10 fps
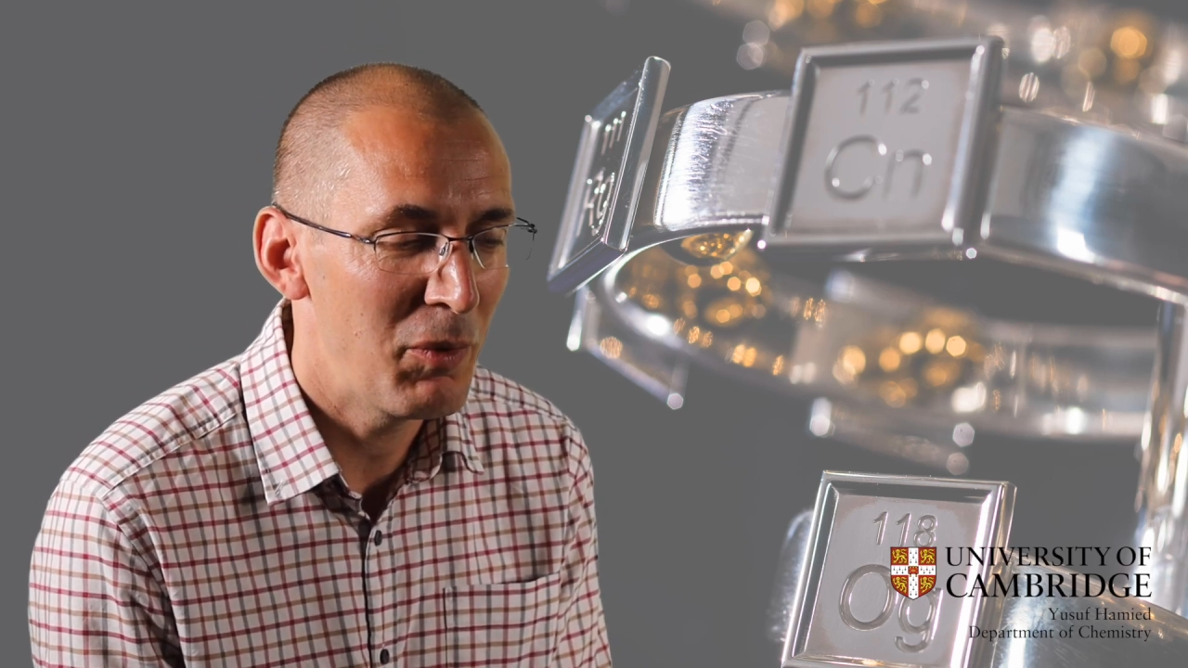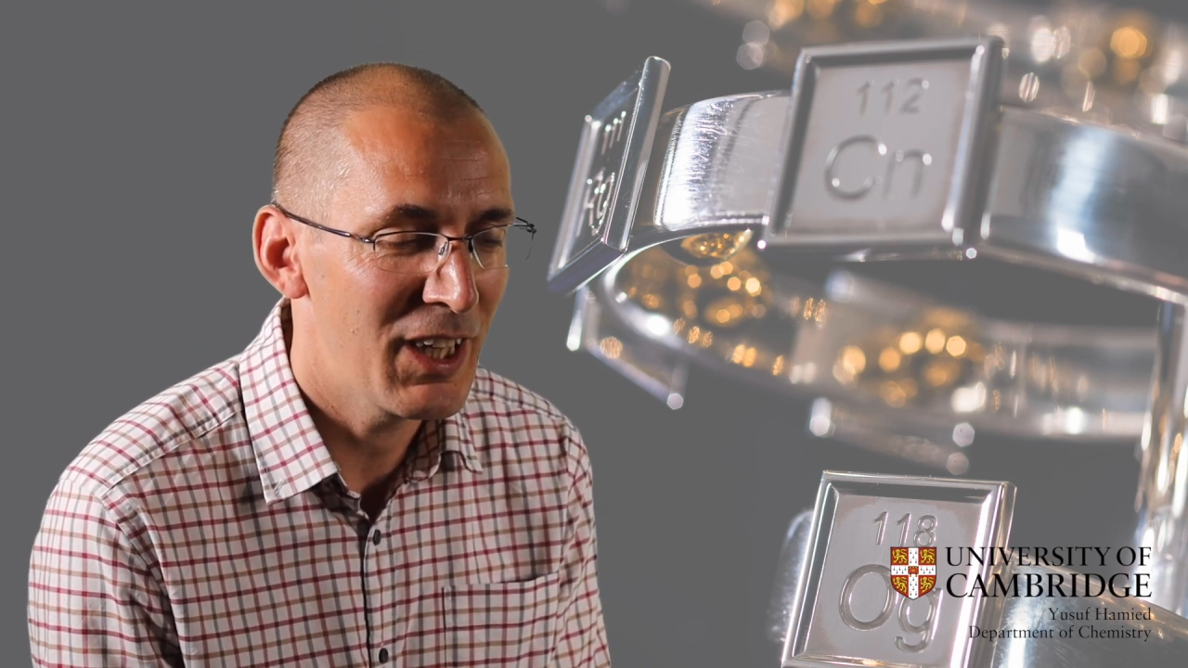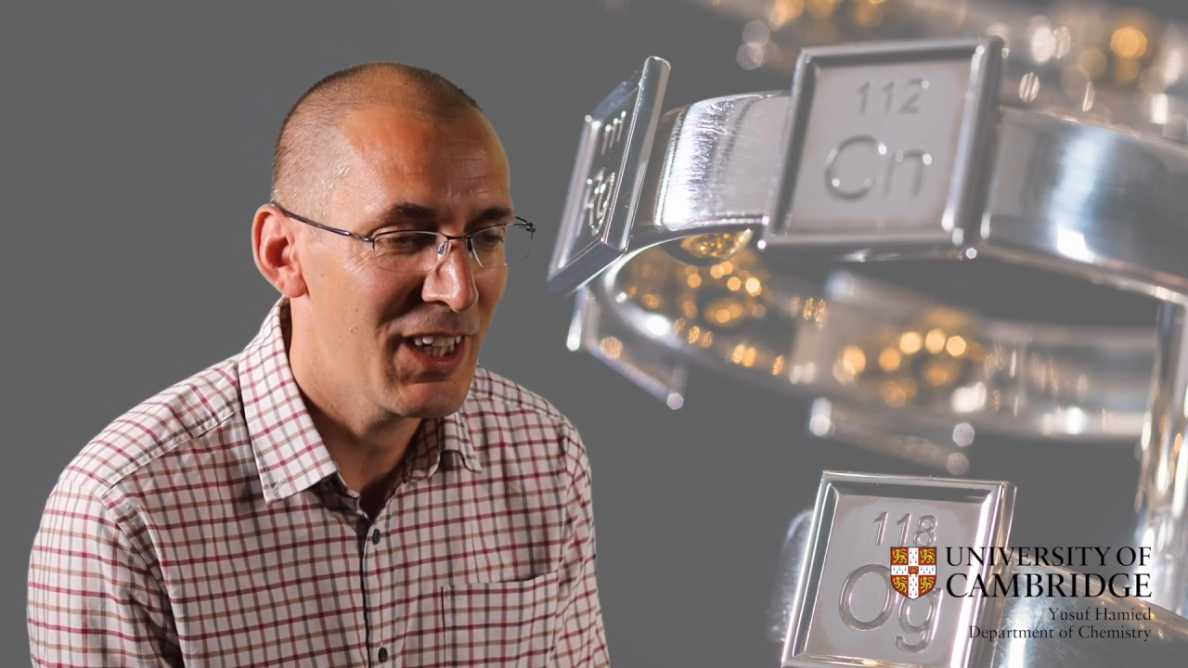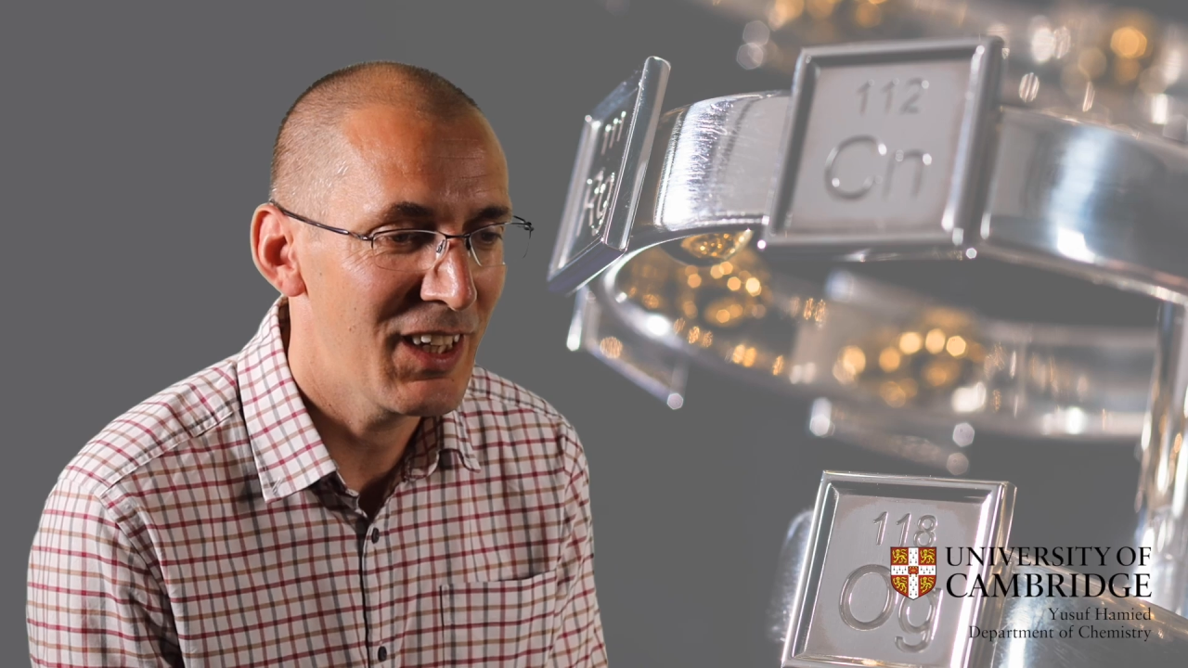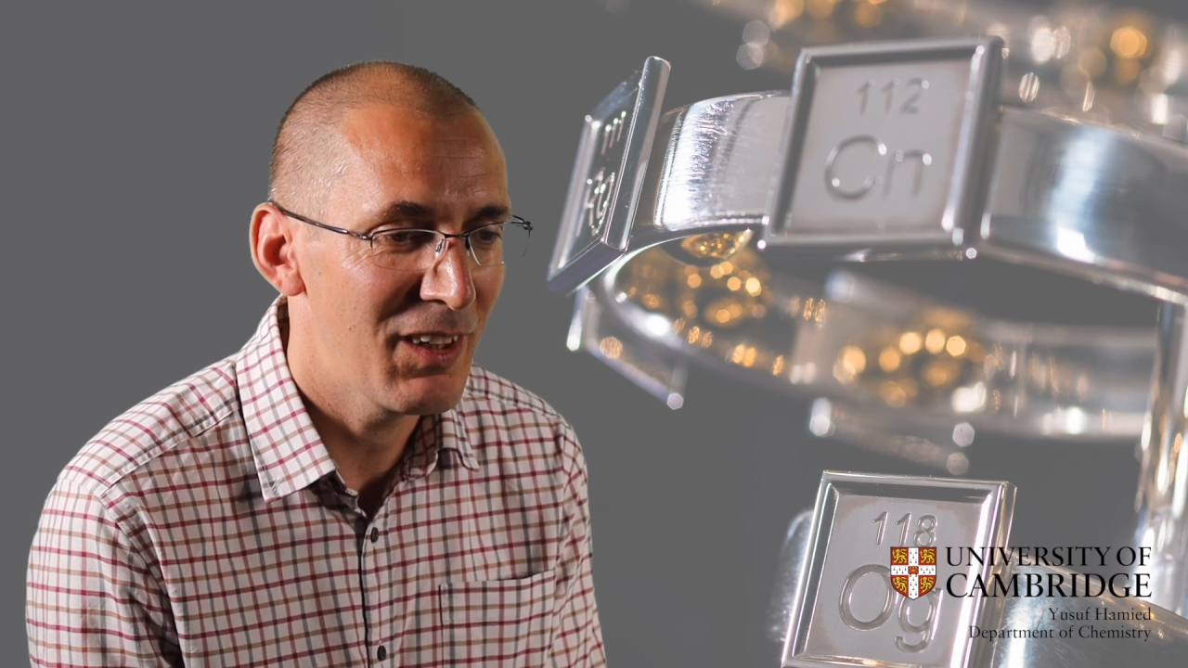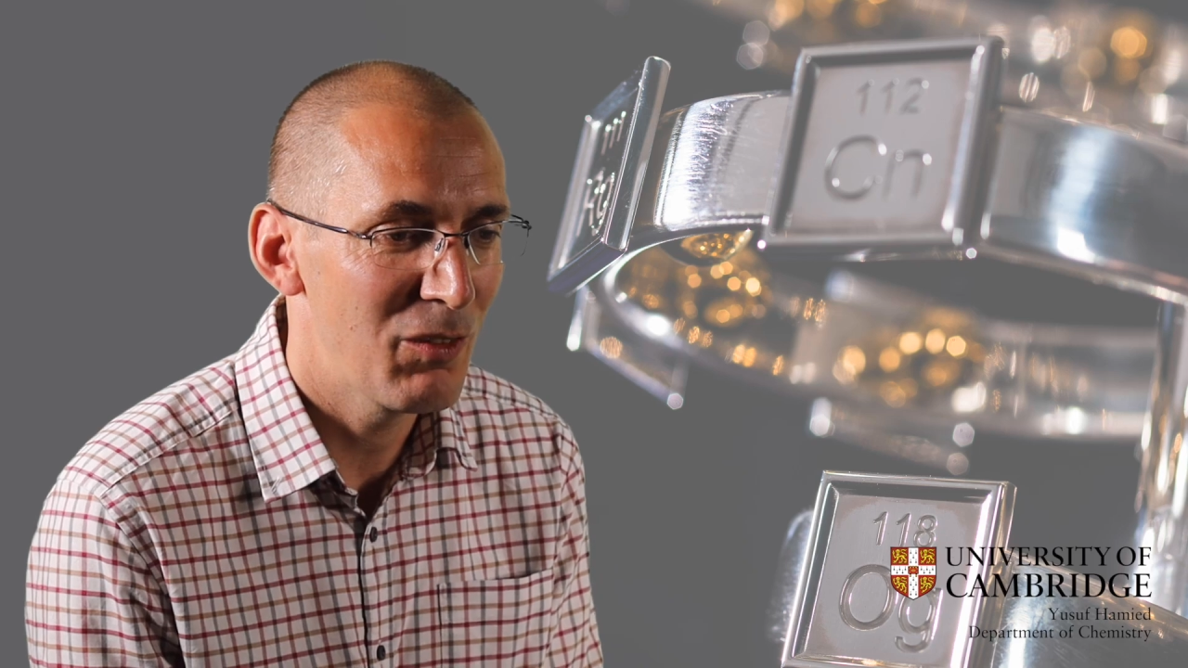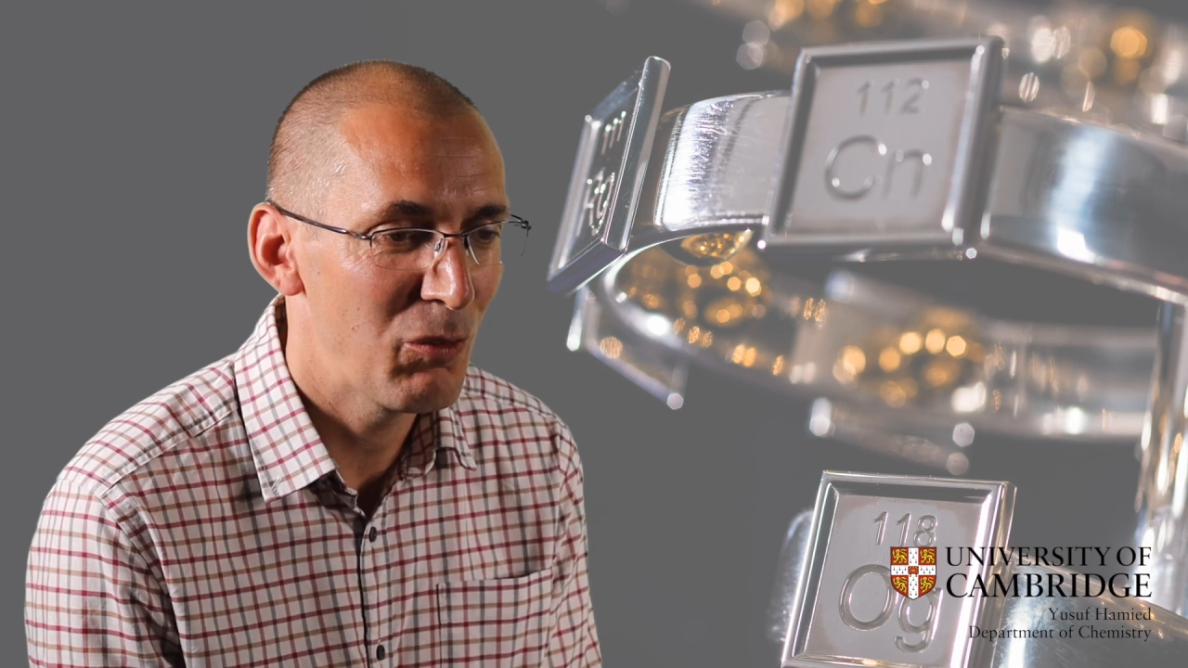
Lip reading: a